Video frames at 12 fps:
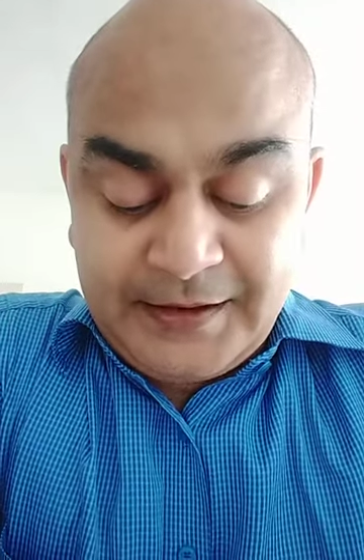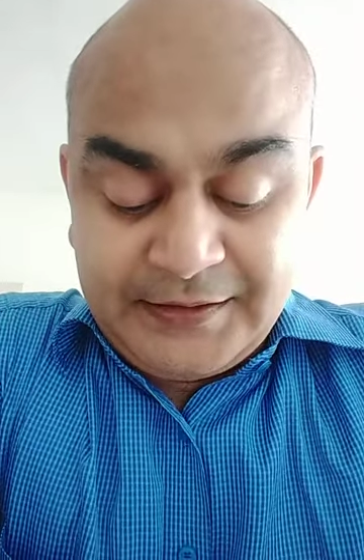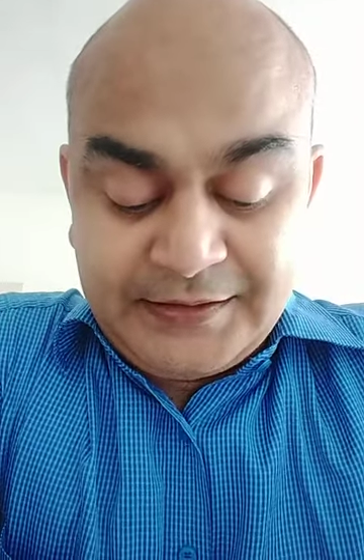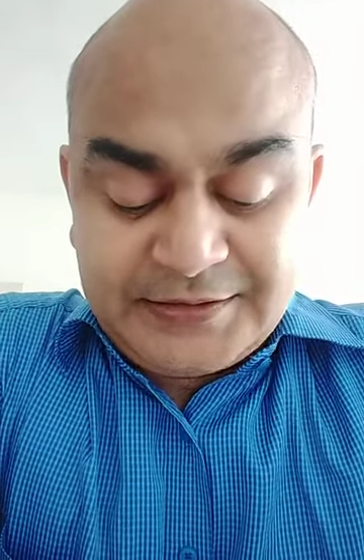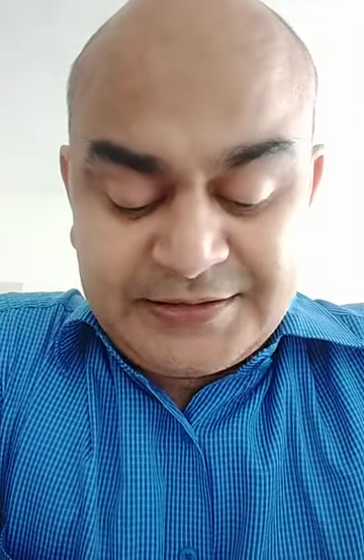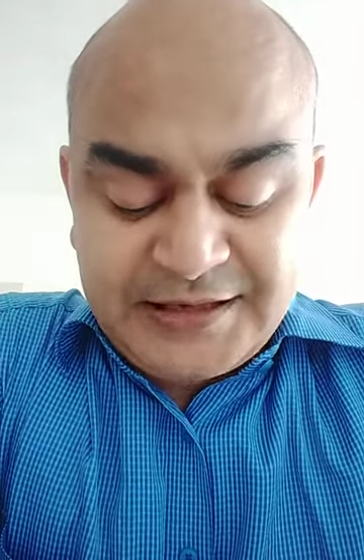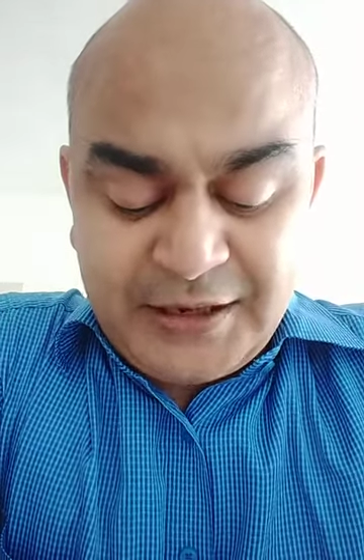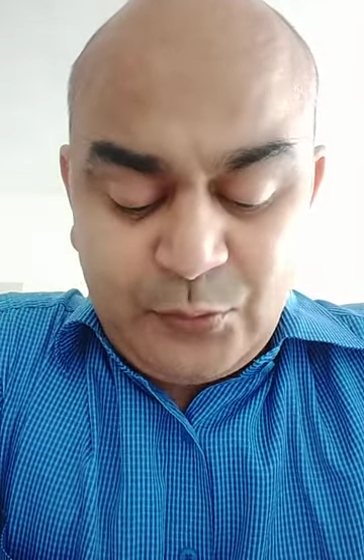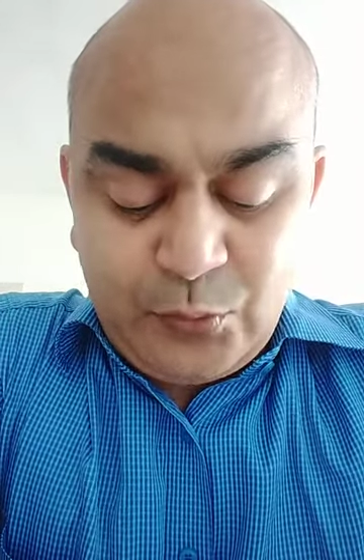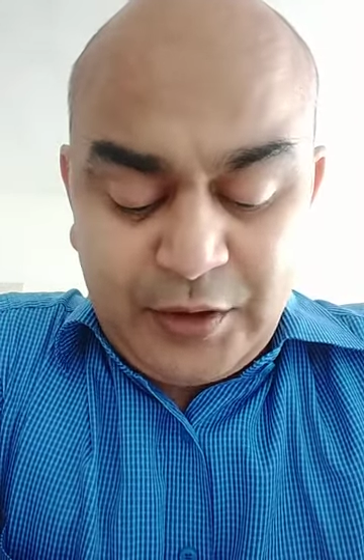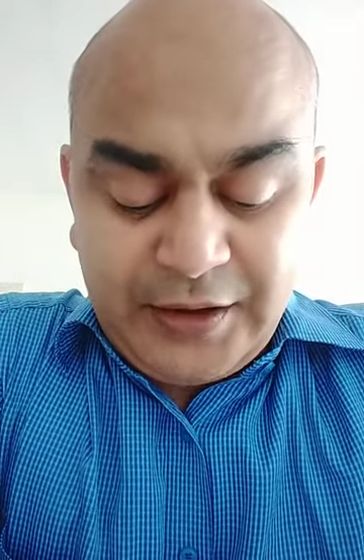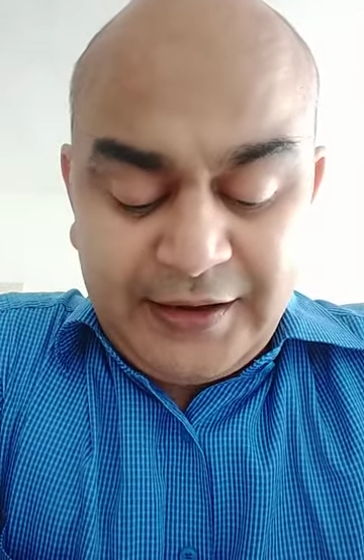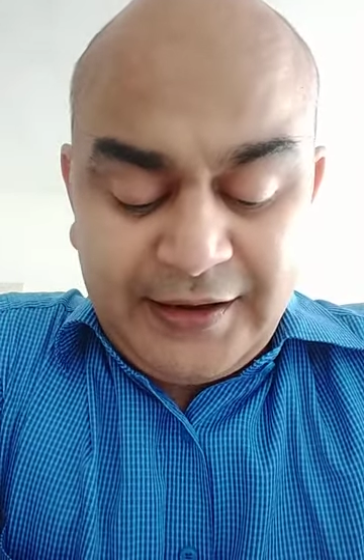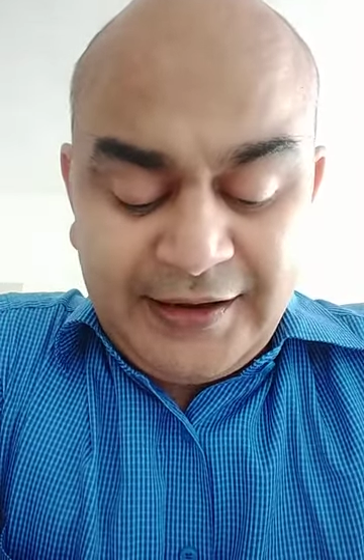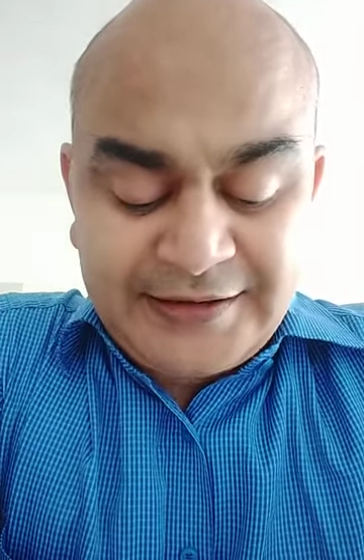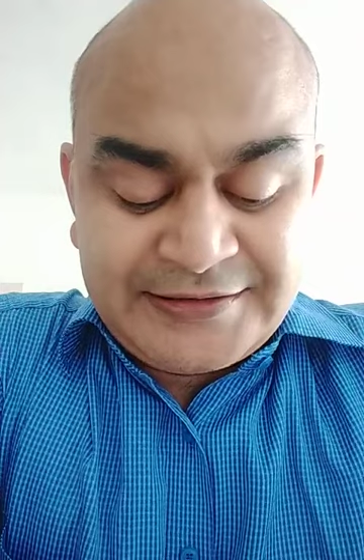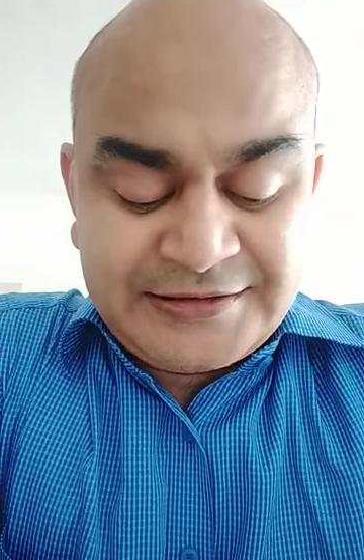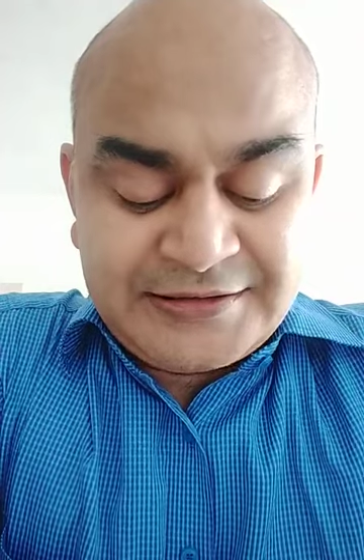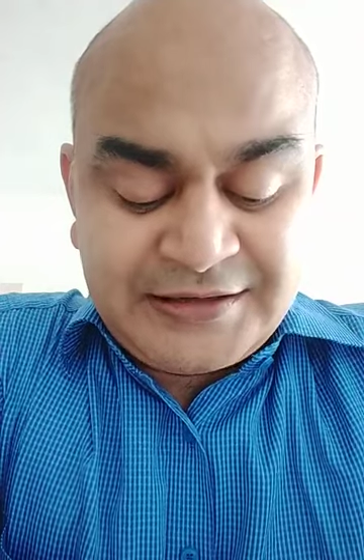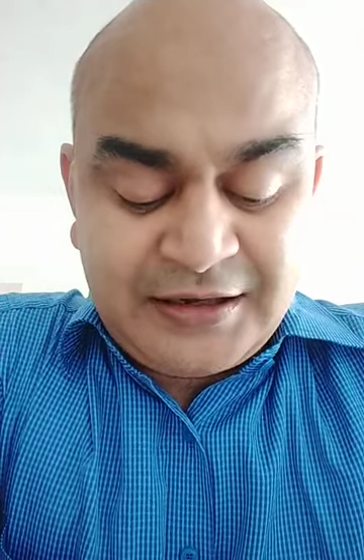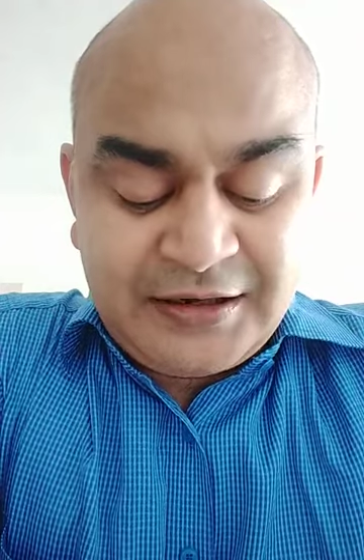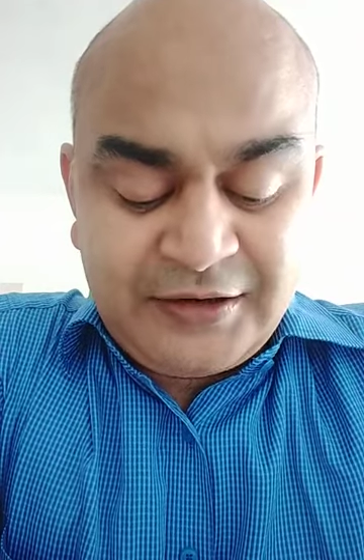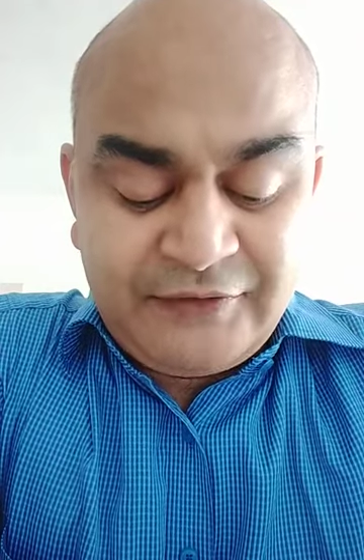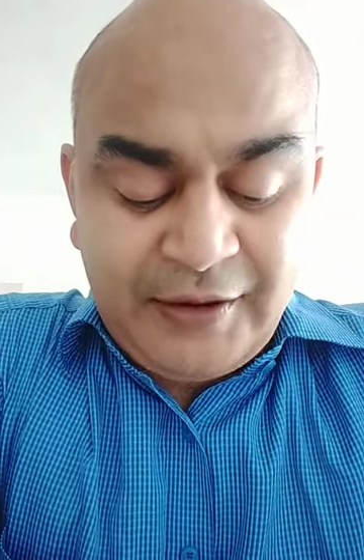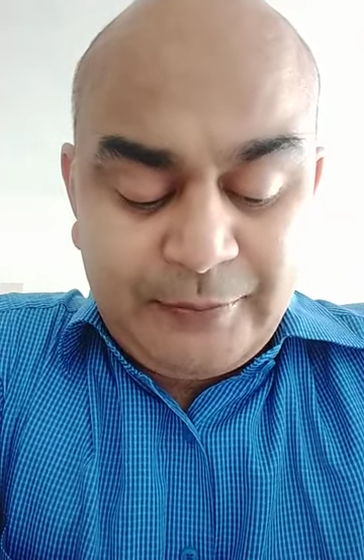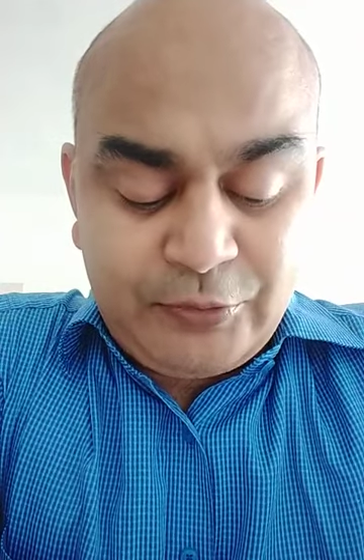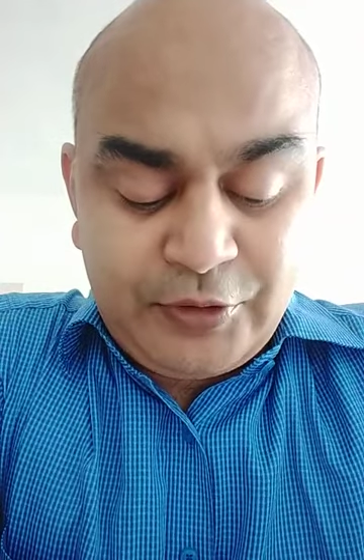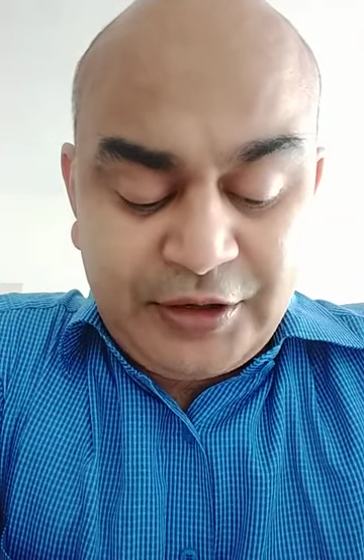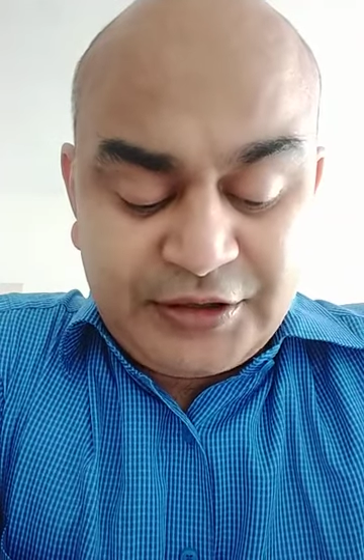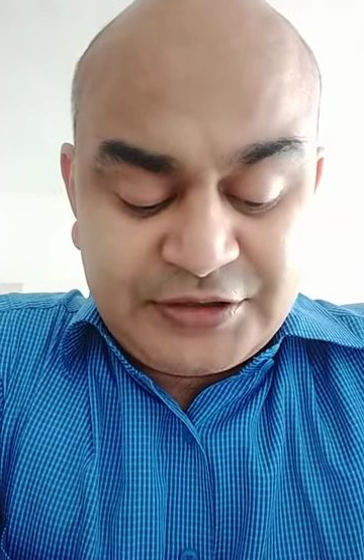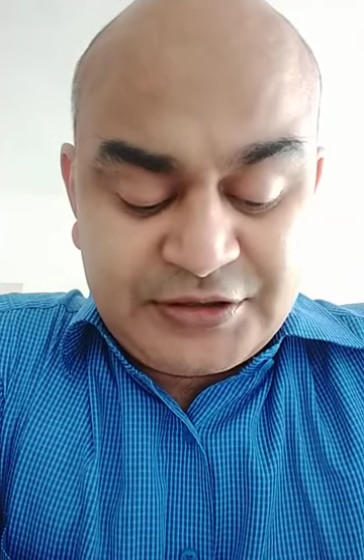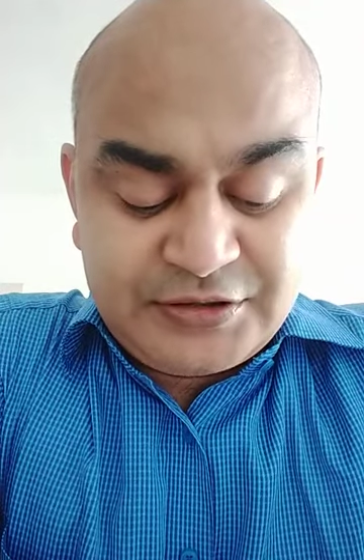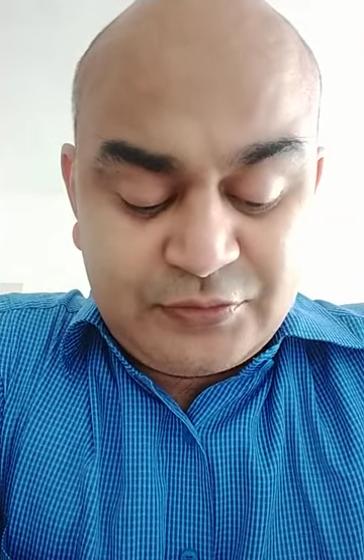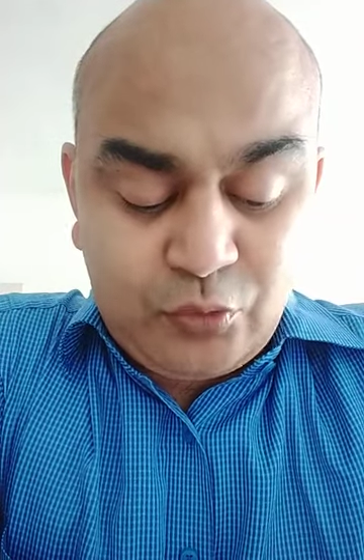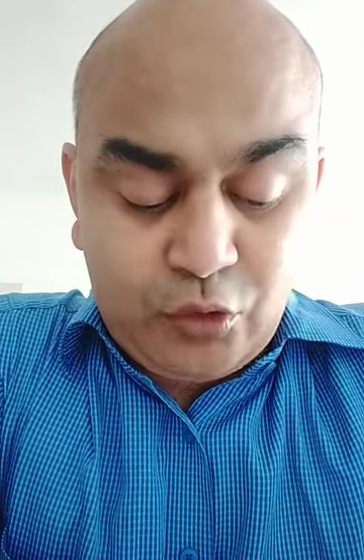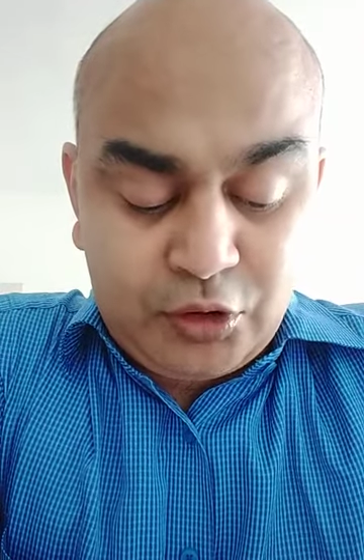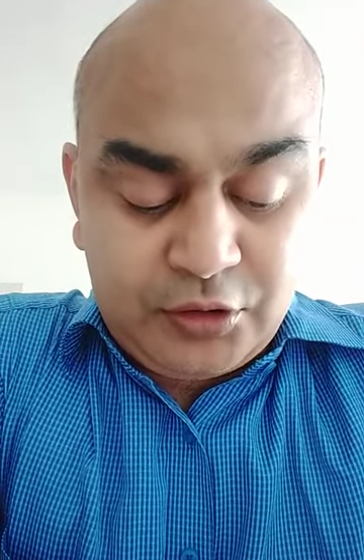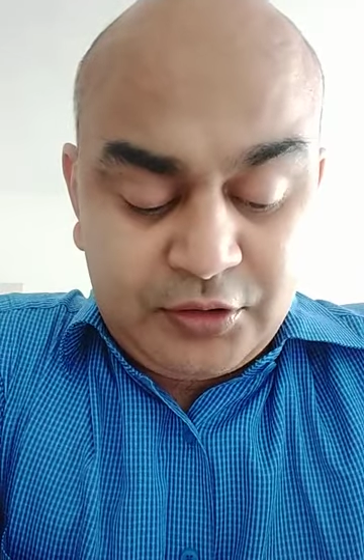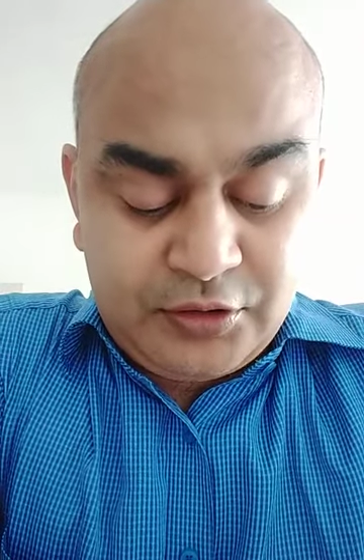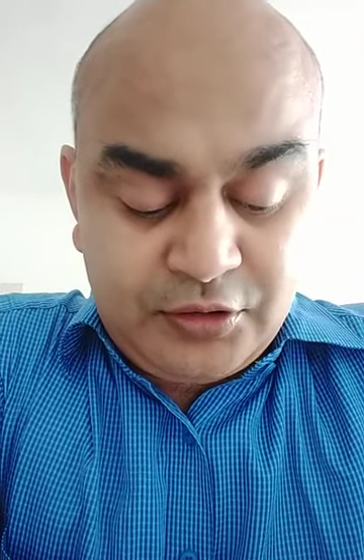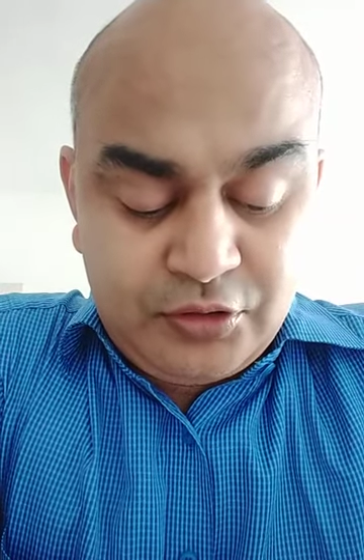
in the same way as the sun evaporates water,